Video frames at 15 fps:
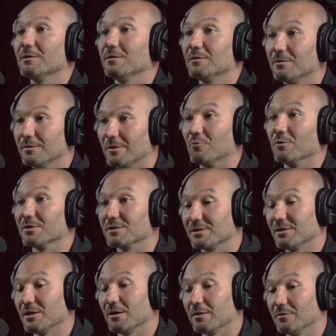They want to see
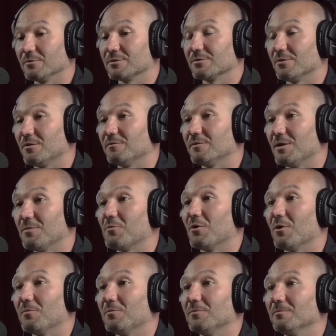how you solve that
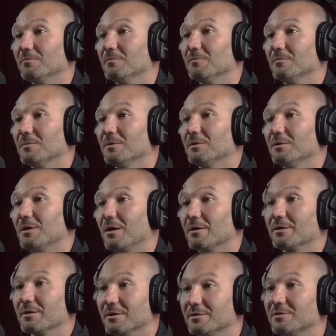problem, how you
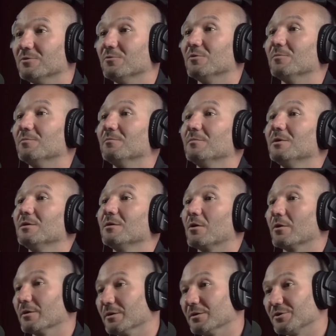get to him. Are
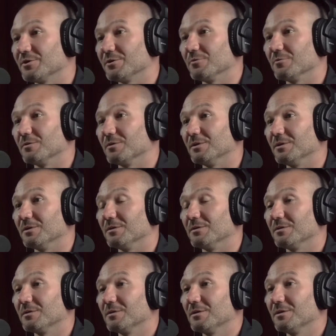you going to shoot the
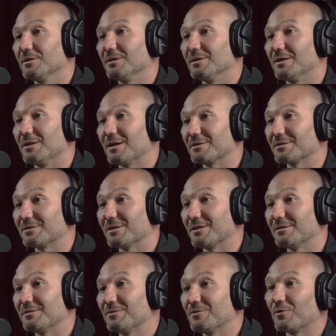
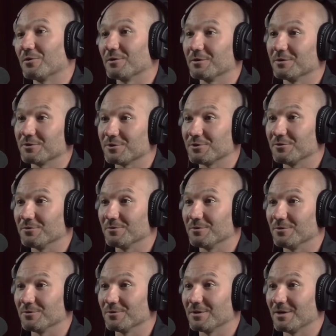asset? Are you going to shoot
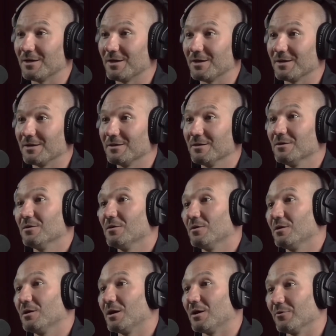your guy?
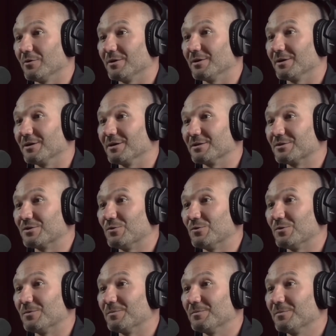How are you going to get to
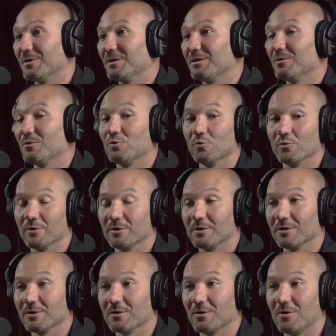him? Who are you going
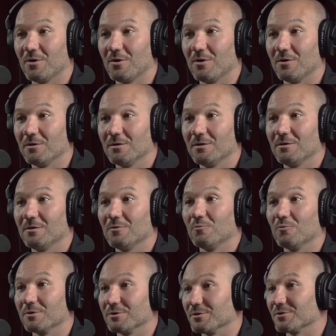to call?
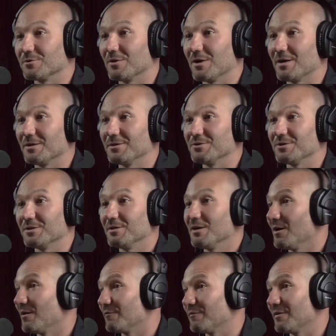What's your strategy?
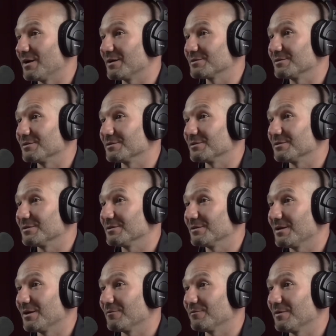How fast is it?
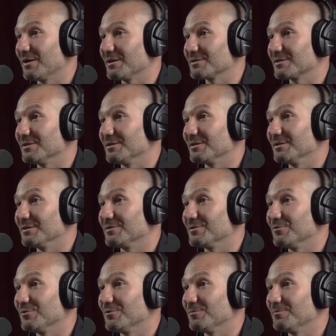How fast can you get to
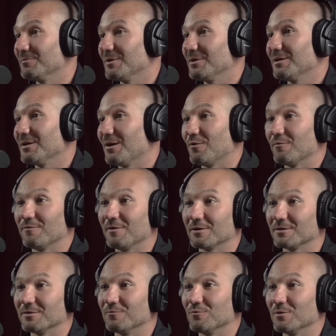him? How
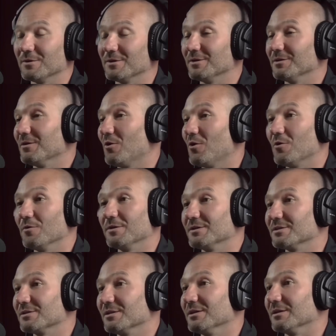effective were all
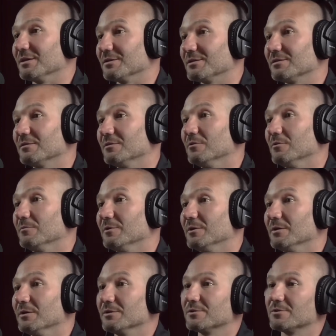these things? You know what I
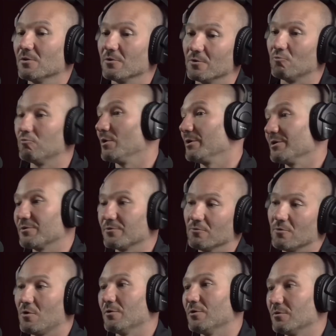mean? And so they'll run you through
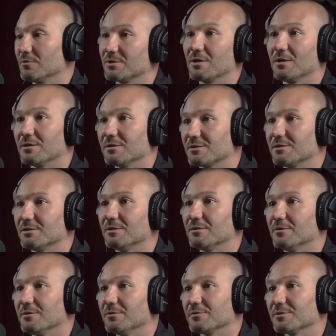all those kind of
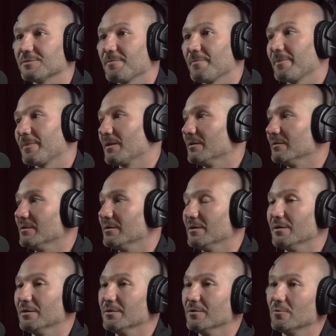scenarios. And then there'll